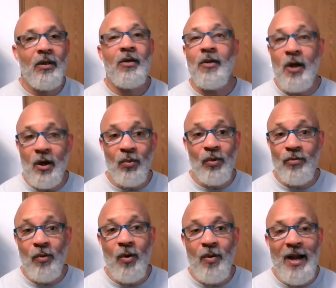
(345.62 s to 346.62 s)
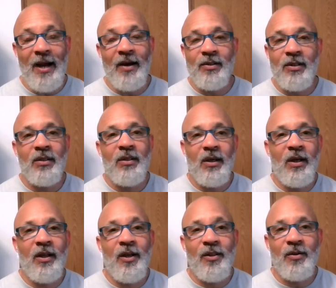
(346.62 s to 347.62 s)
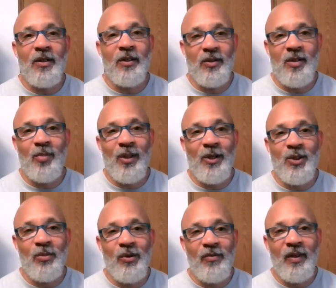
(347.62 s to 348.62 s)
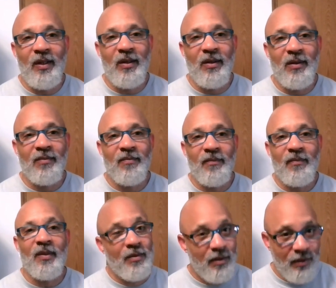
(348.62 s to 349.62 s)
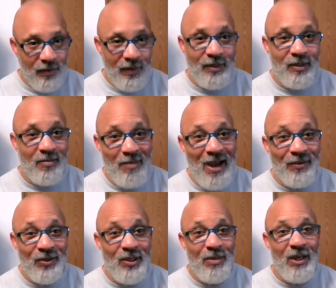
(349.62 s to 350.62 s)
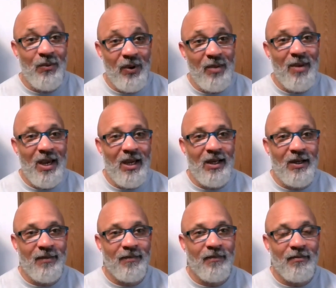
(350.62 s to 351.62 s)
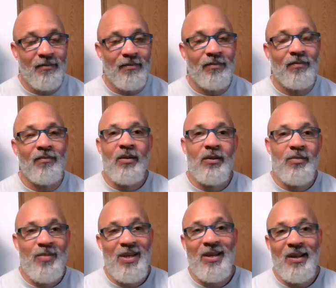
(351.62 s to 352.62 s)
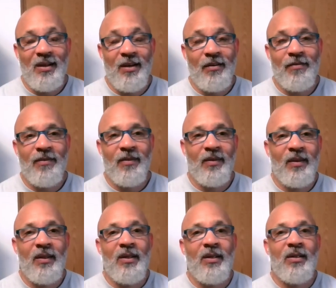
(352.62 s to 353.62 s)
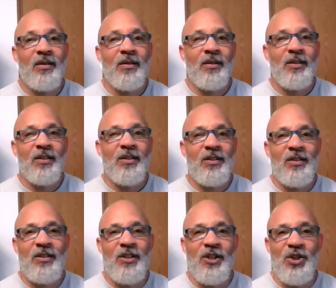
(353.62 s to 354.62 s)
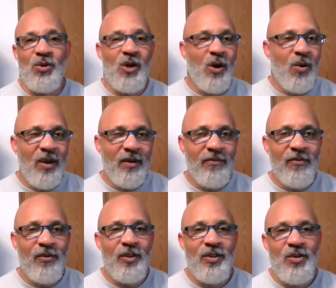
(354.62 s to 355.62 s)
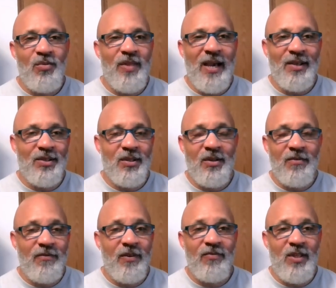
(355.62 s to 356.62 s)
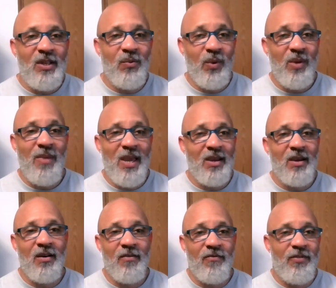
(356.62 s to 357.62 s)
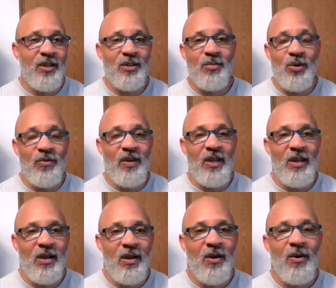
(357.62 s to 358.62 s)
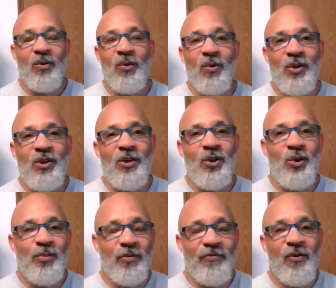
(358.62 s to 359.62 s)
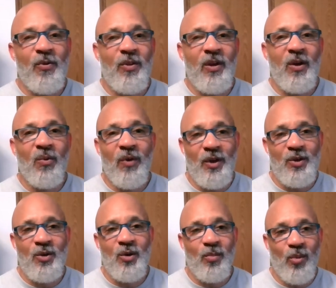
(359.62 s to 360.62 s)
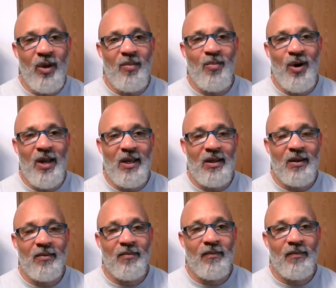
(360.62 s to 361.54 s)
Along with Roadhouse, another guilty pleasure movie that's about to be remade. Speaking of, did you go in for the 2015 remake of this movie? Or do you prefer the original Point Break?